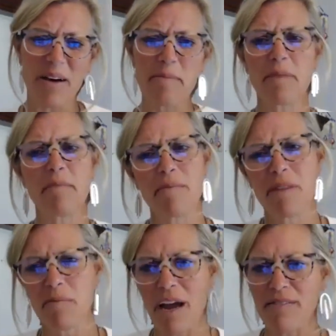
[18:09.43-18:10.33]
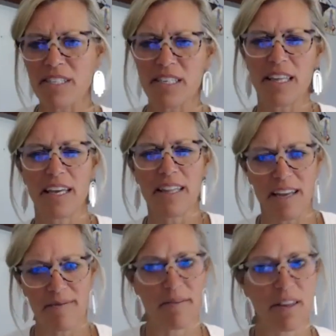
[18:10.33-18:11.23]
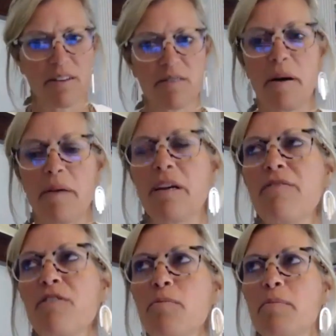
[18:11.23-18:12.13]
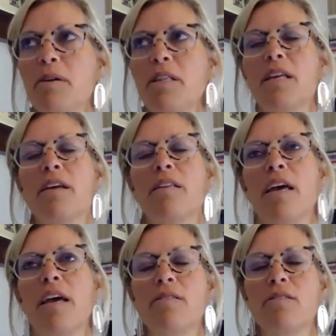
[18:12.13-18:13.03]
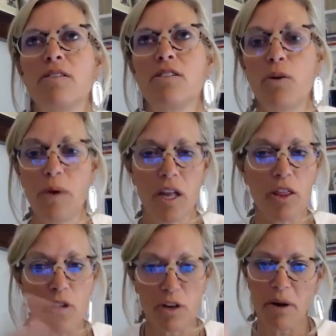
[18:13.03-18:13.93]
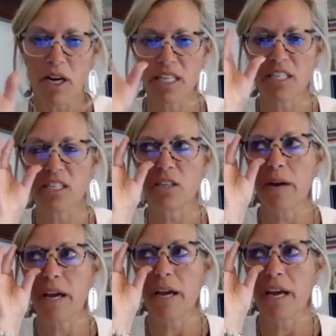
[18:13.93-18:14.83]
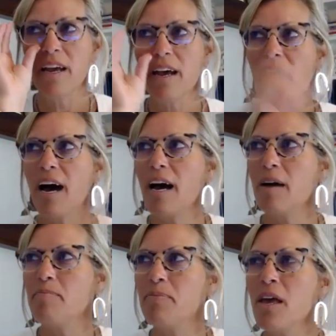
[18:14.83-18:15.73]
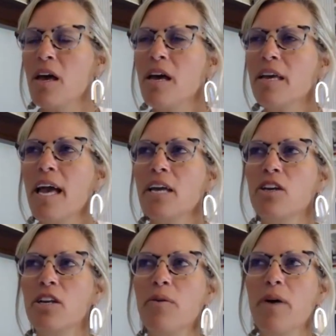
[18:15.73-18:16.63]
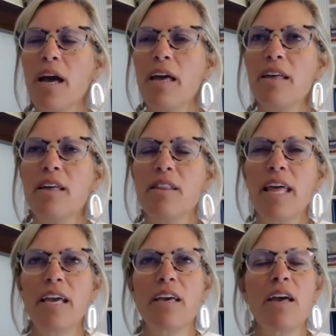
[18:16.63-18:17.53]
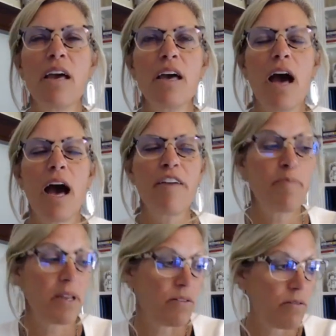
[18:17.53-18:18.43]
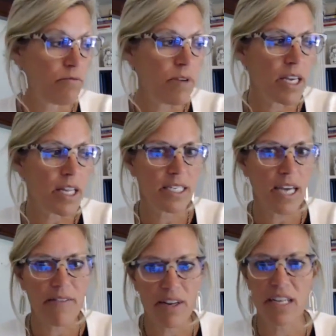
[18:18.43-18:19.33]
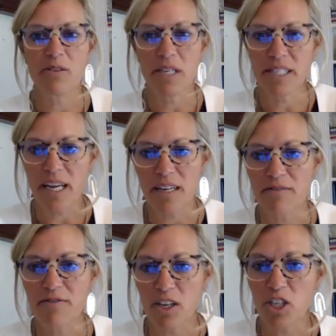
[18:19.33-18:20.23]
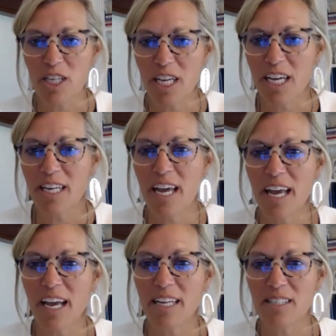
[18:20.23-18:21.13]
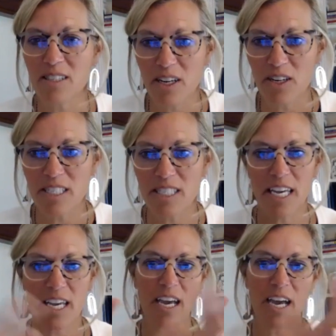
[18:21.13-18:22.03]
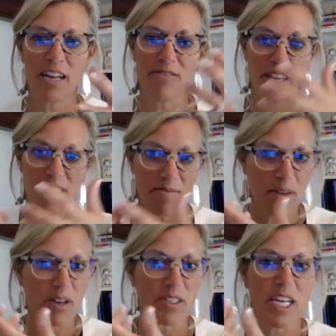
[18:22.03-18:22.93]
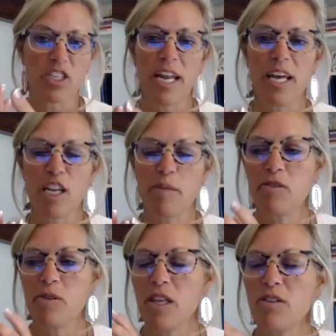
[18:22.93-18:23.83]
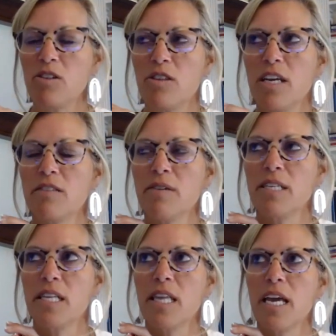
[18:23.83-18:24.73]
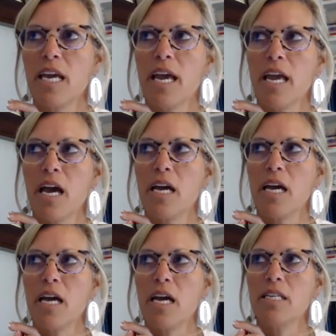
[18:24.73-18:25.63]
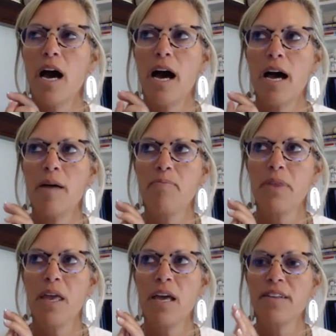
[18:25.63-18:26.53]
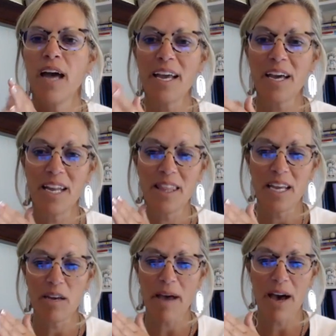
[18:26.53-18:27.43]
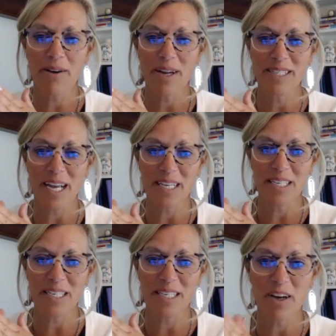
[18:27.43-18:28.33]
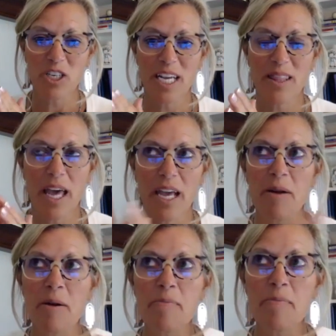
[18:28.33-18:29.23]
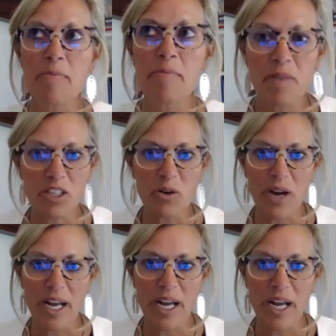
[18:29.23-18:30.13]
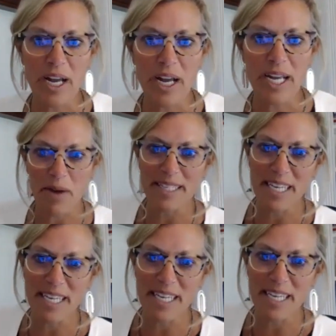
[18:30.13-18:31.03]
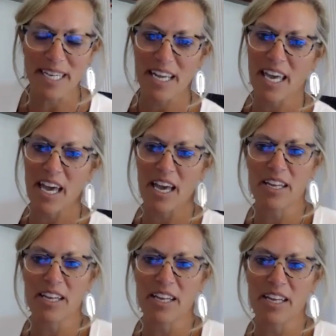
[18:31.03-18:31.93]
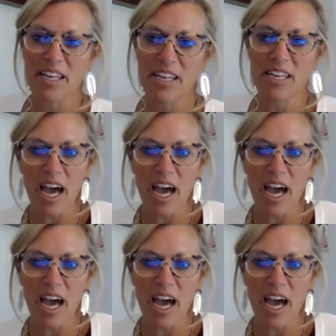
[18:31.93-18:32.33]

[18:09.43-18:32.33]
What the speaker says: not, maybe the privacy thing. Like, there's probably a few people that don't want a third party to do it. Yet, like, I've been really diving into executive functioning and literacy and kind of the intersectionality between those two things recently. And as I think about executive functioning, like, it's so crazy, but raising a kid